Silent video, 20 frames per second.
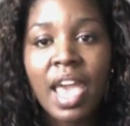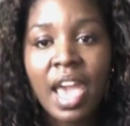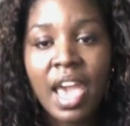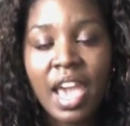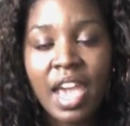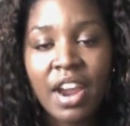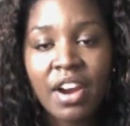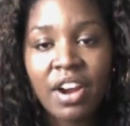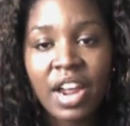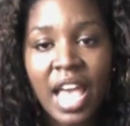
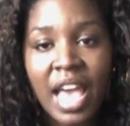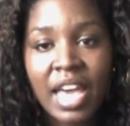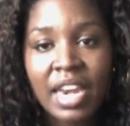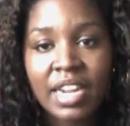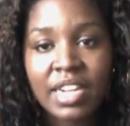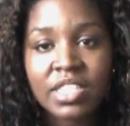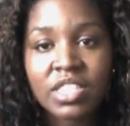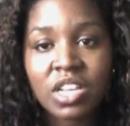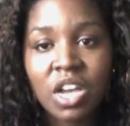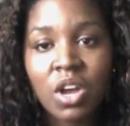
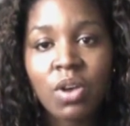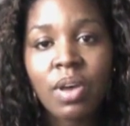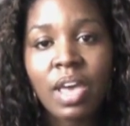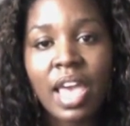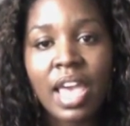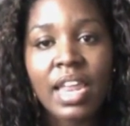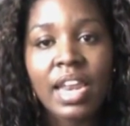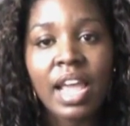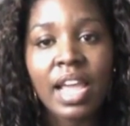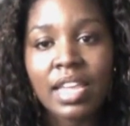
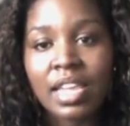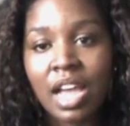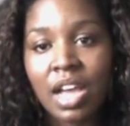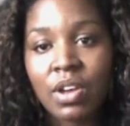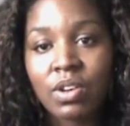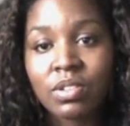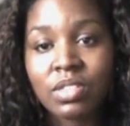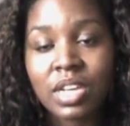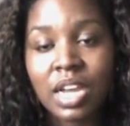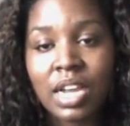
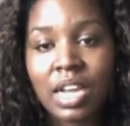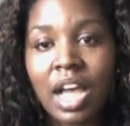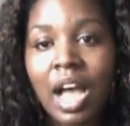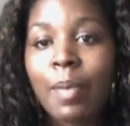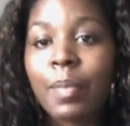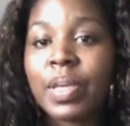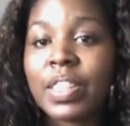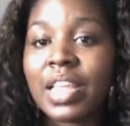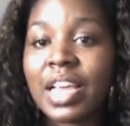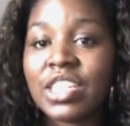
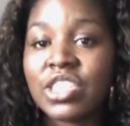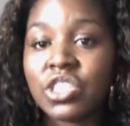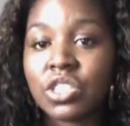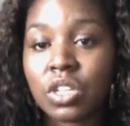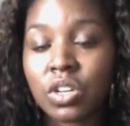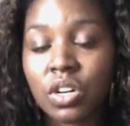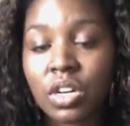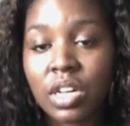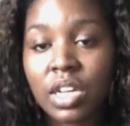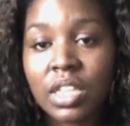hairaddict08@yahoo.com, and that's
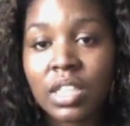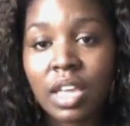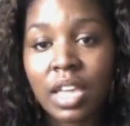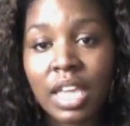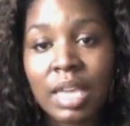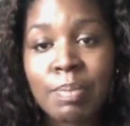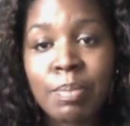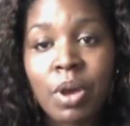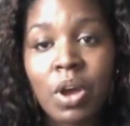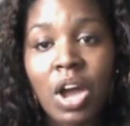generally the
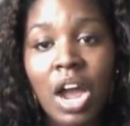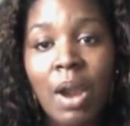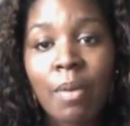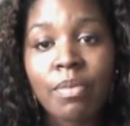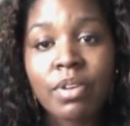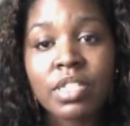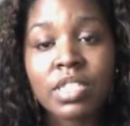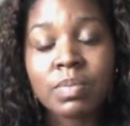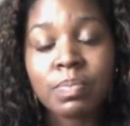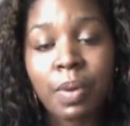email I
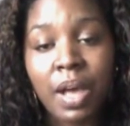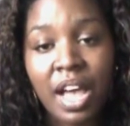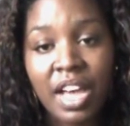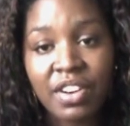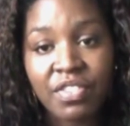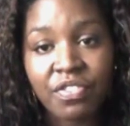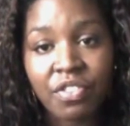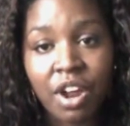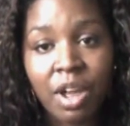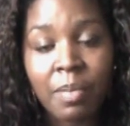
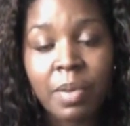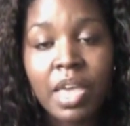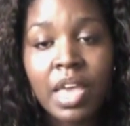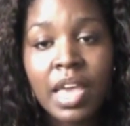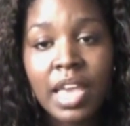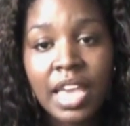respond from.